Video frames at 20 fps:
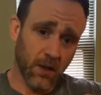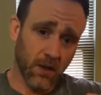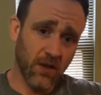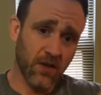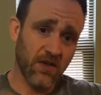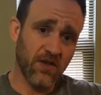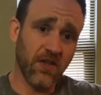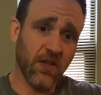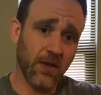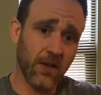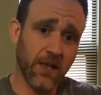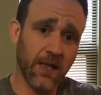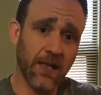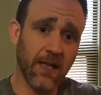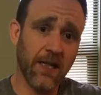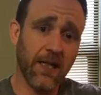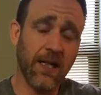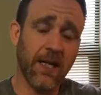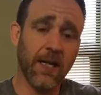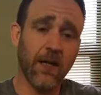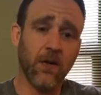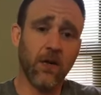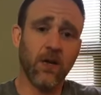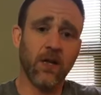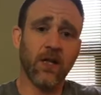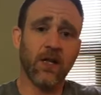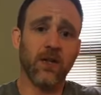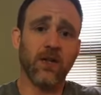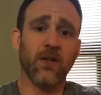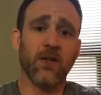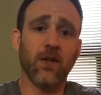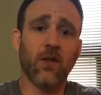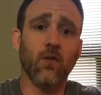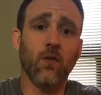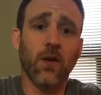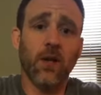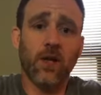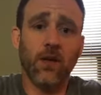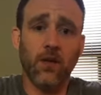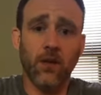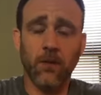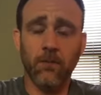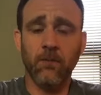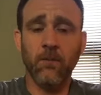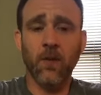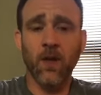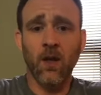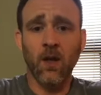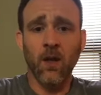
consolidated down into the curriculum.